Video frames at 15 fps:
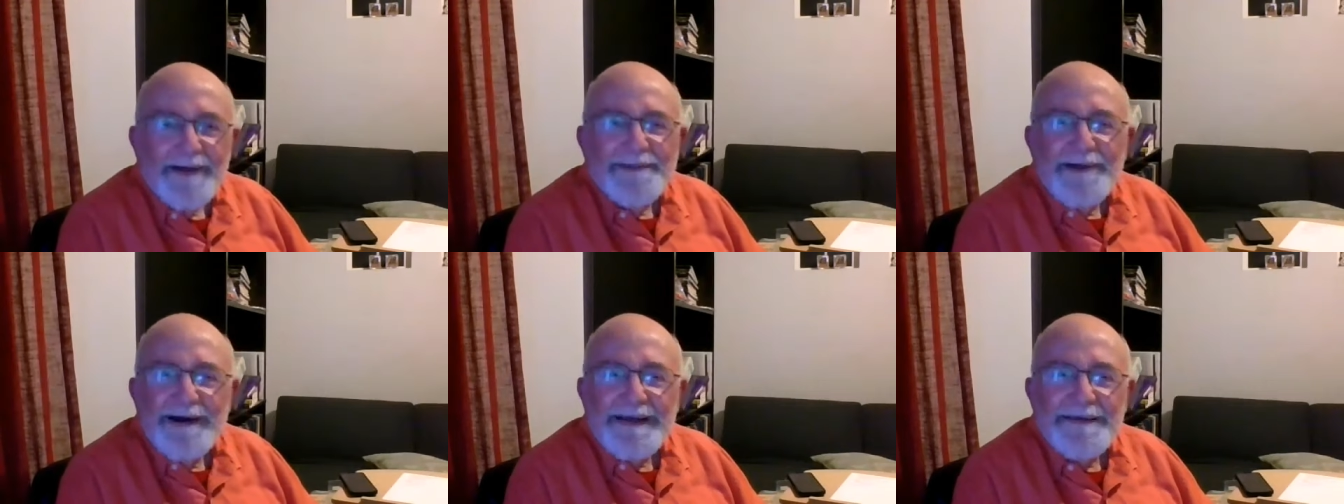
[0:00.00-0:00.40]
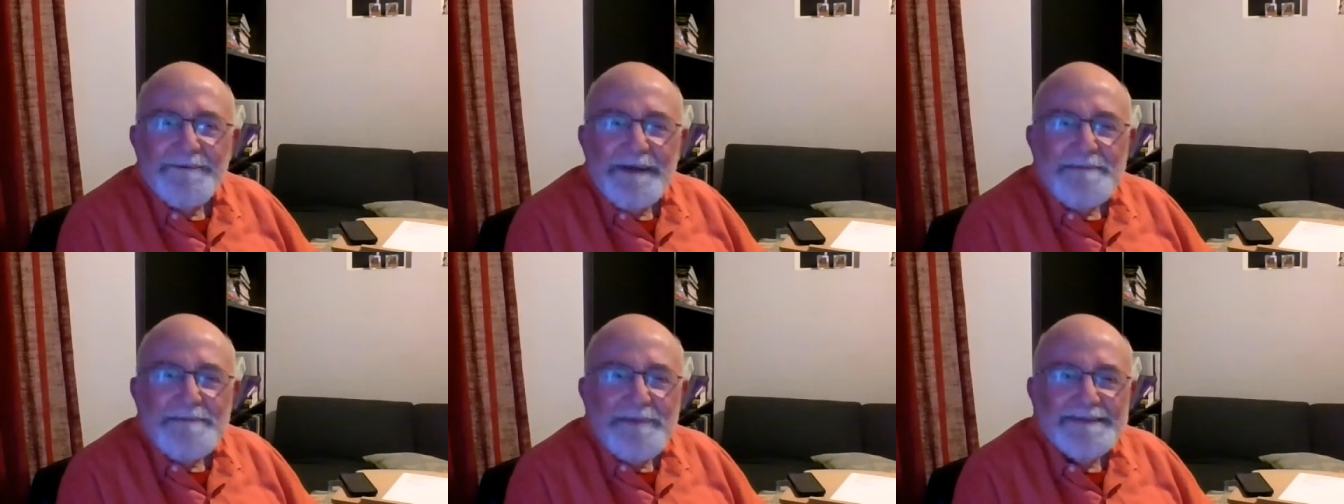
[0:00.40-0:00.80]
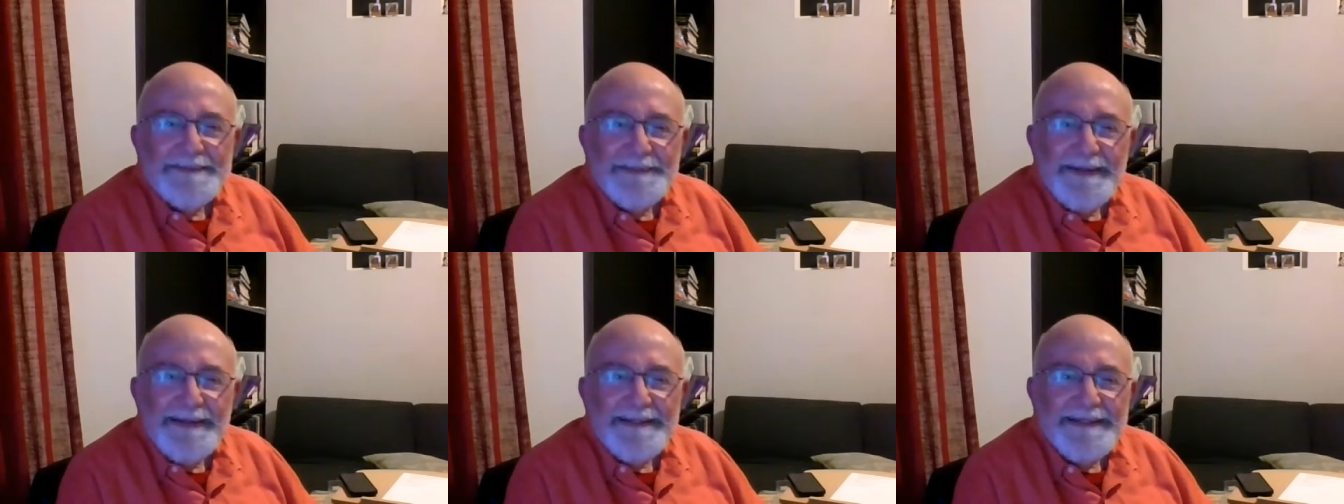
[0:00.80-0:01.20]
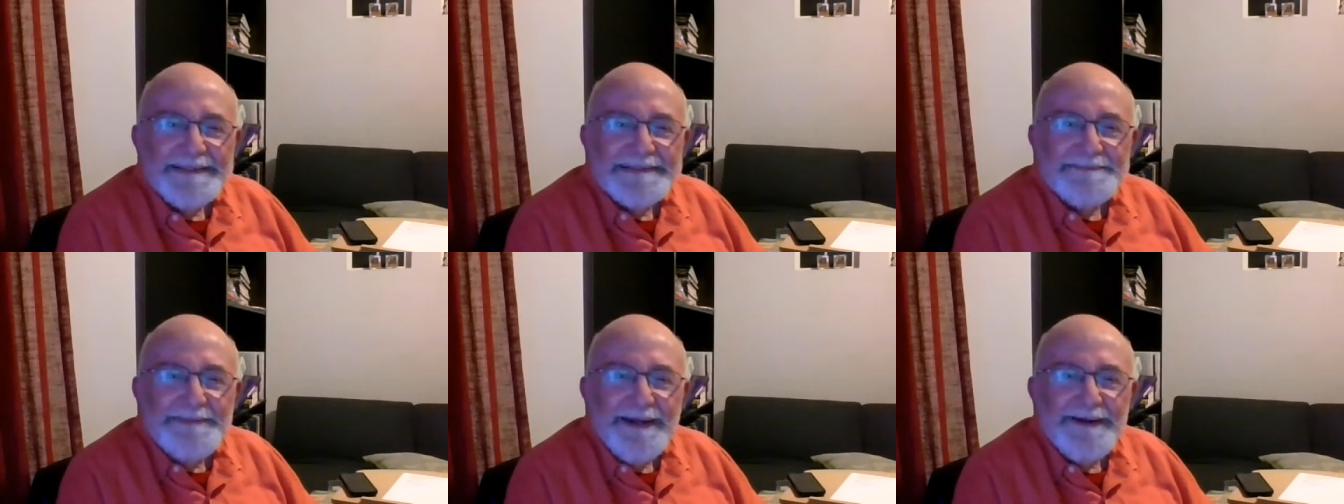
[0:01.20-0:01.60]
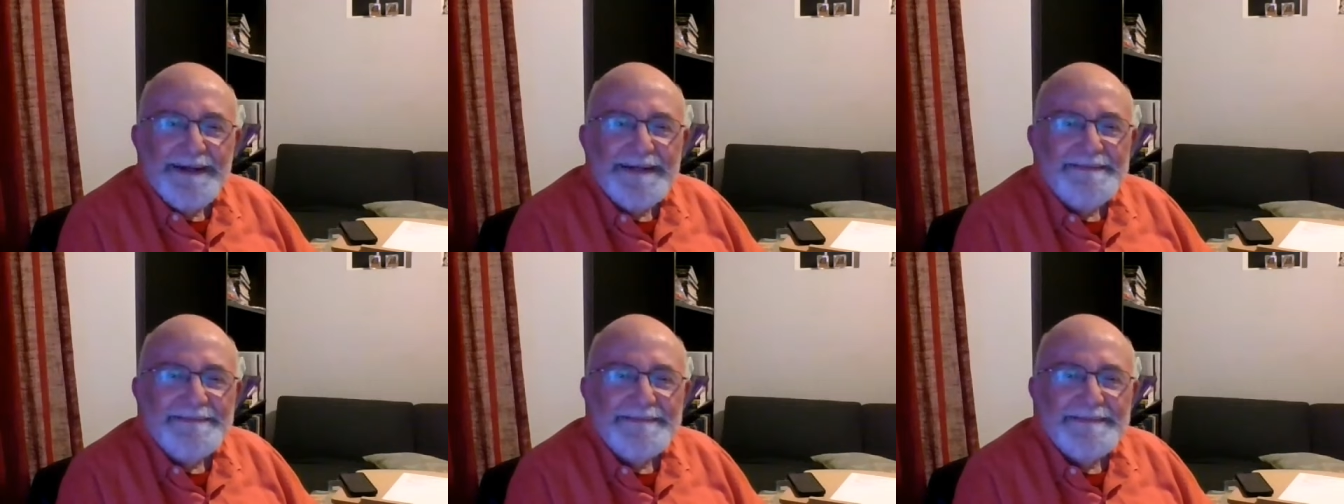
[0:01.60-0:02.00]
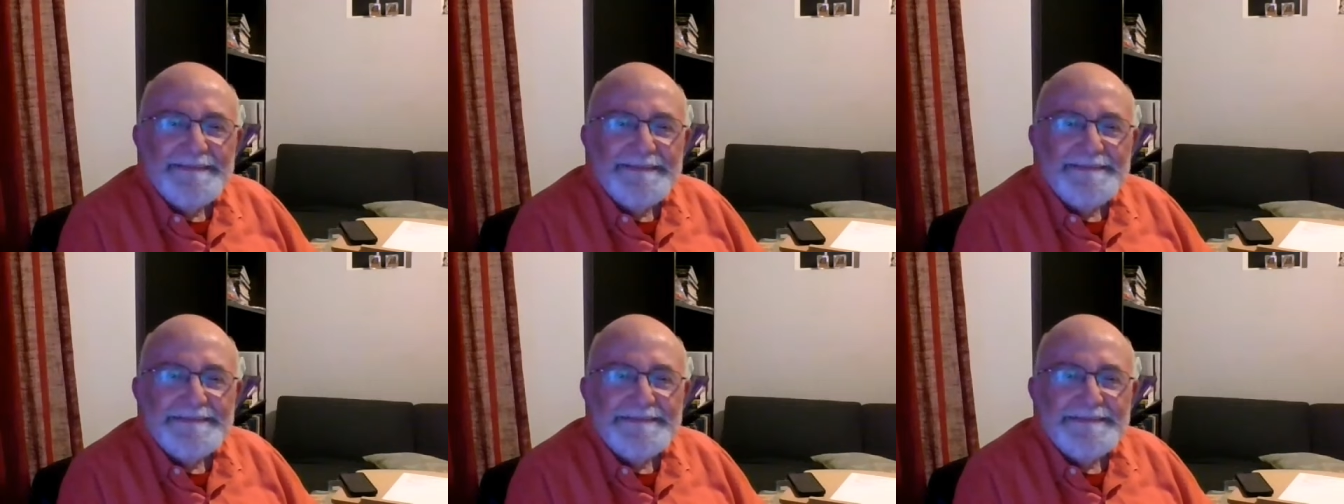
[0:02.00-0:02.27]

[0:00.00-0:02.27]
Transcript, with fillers: How long have we been doing this, Mary?